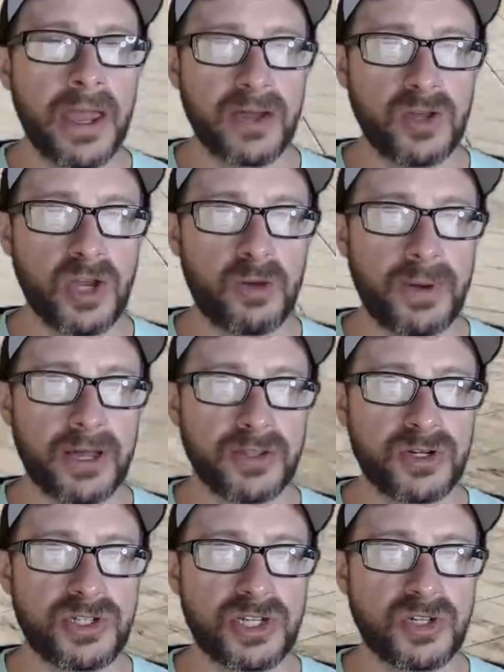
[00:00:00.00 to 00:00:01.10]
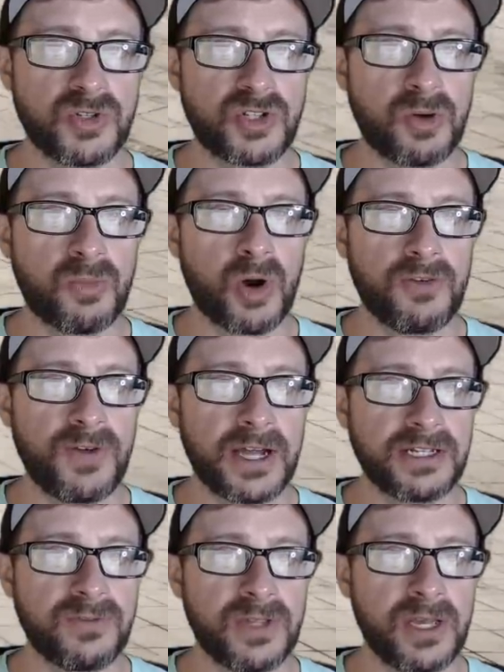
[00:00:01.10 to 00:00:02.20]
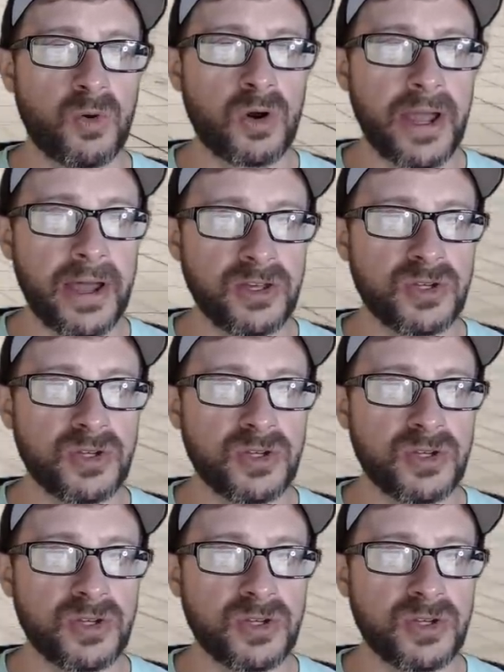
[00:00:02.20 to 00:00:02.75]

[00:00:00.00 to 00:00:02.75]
how you help others to do so more effectively, or how